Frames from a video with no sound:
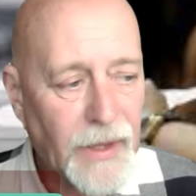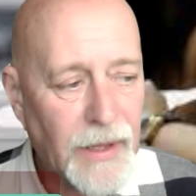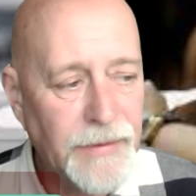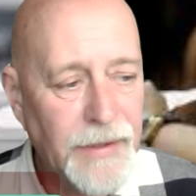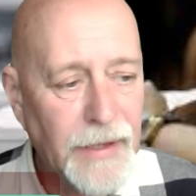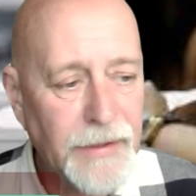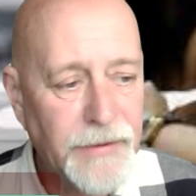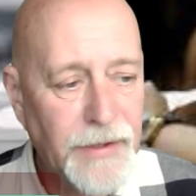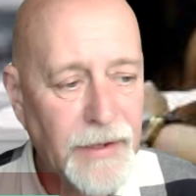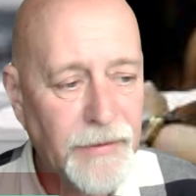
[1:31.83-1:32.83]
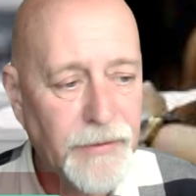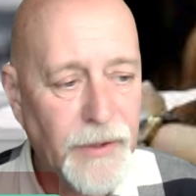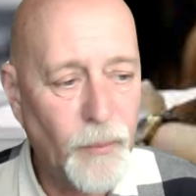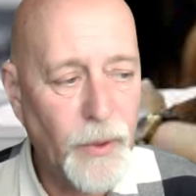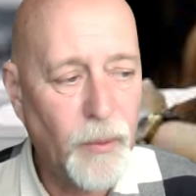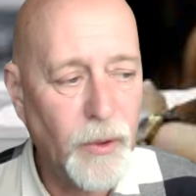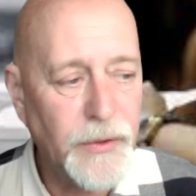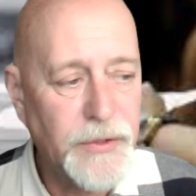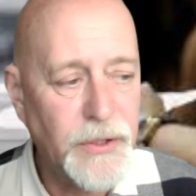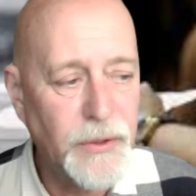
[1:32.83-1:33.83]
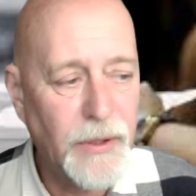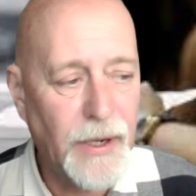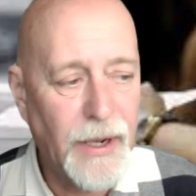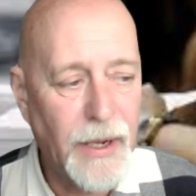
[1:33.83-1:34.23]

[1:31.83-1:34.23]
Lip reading: the other thing that we want to